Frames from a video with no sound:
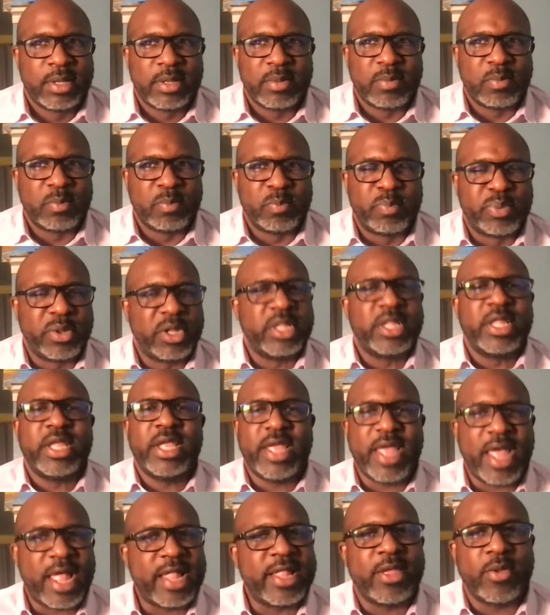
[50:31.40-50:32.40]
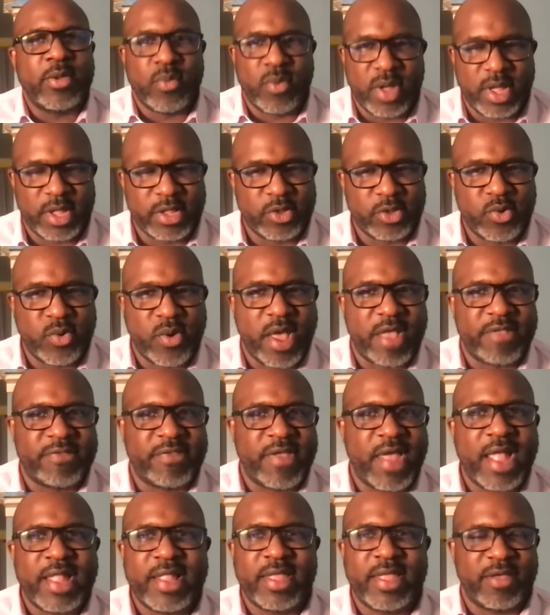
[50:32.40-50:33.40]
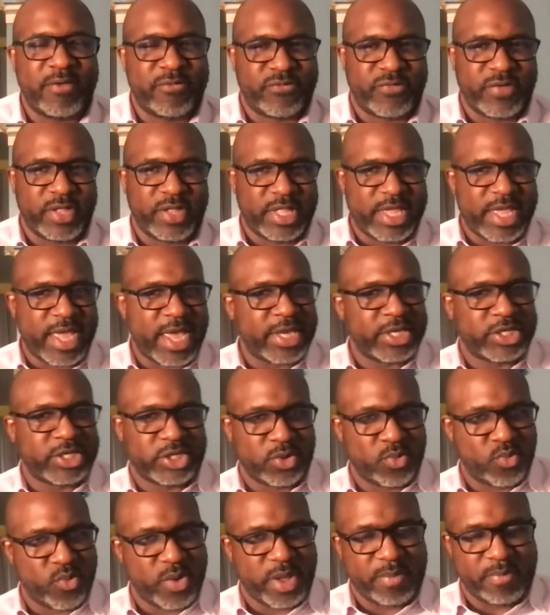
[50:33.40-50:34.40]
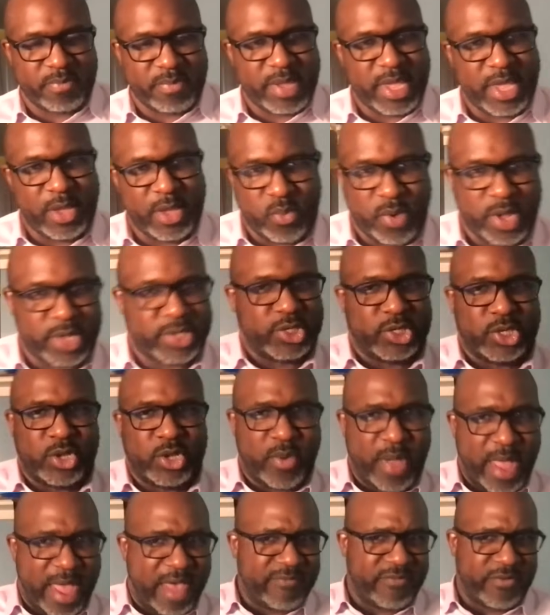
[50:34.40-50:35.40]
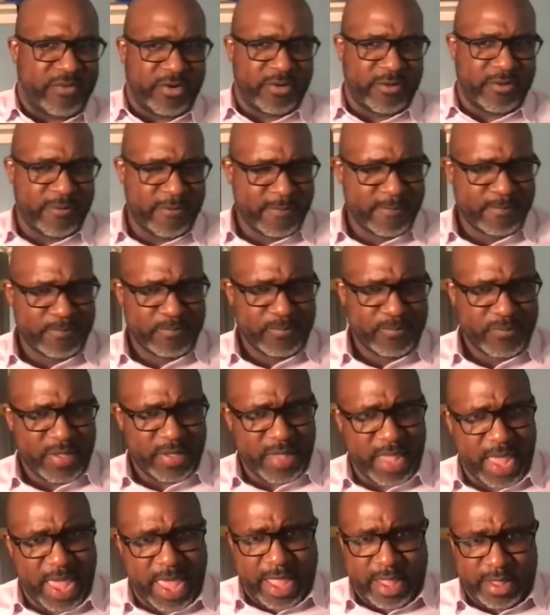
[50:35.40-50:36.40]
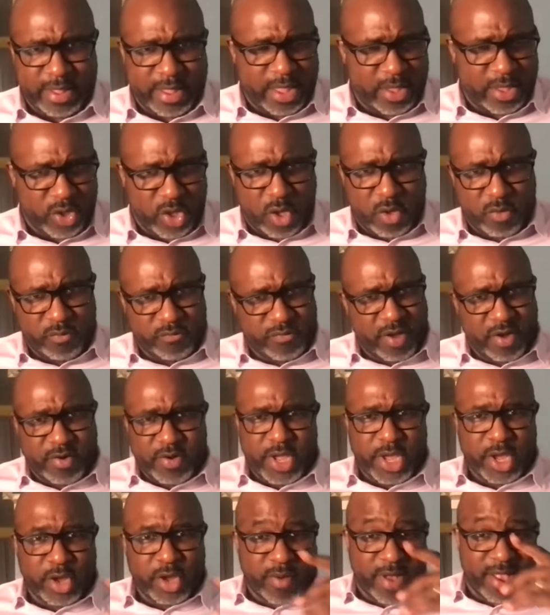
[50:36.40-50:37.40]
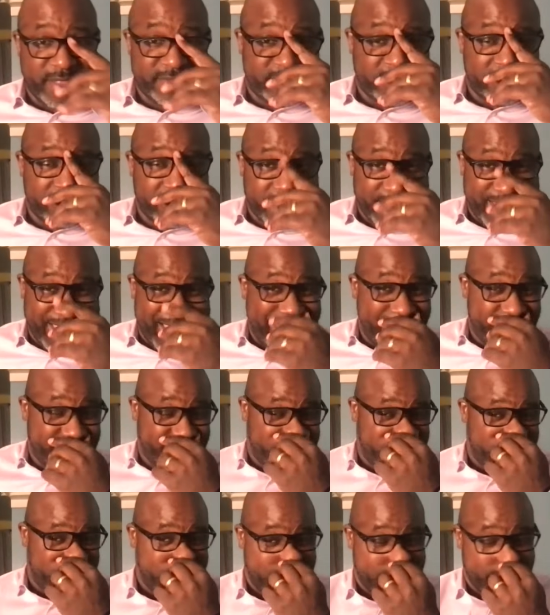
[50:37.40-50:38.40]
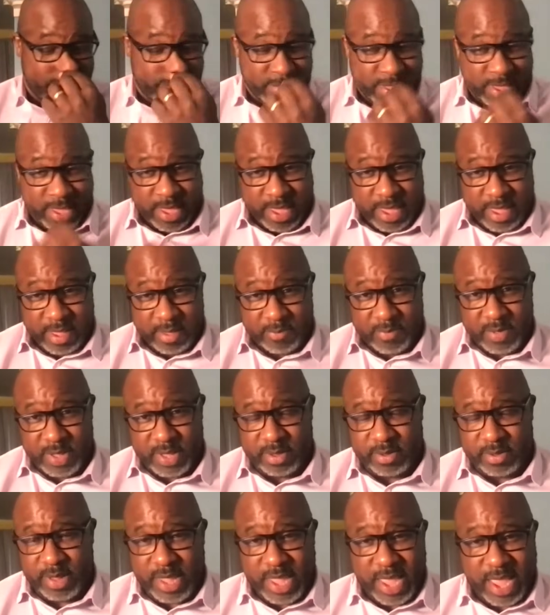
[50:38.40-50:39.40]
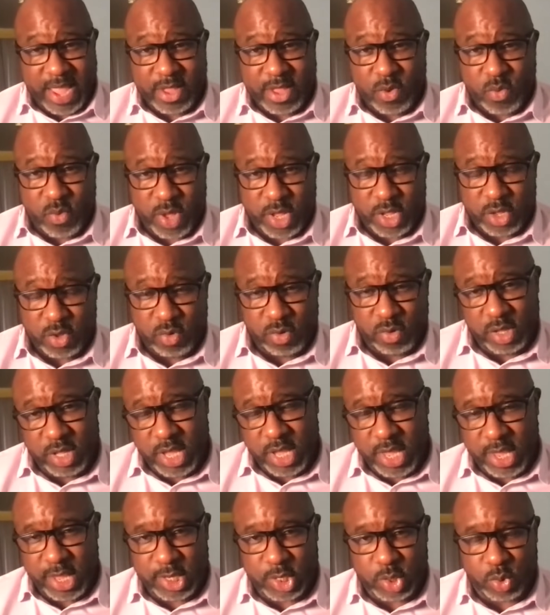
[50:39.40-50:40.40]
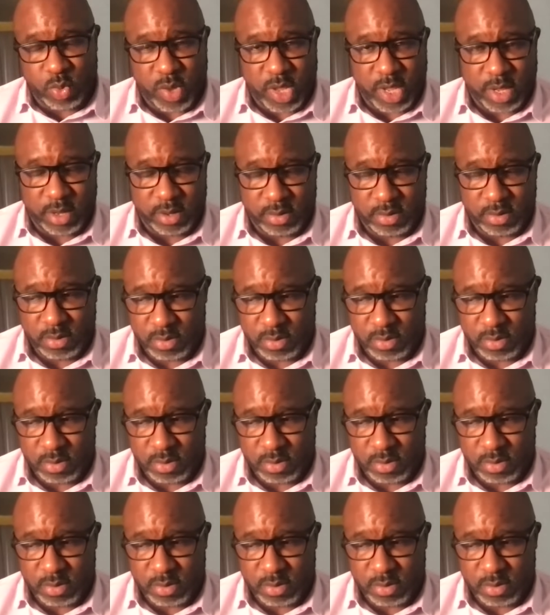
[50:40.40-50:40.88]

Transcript: bully anyone who has any affiliation with me whatsoever and go very aggressively after them. But anyone who leads with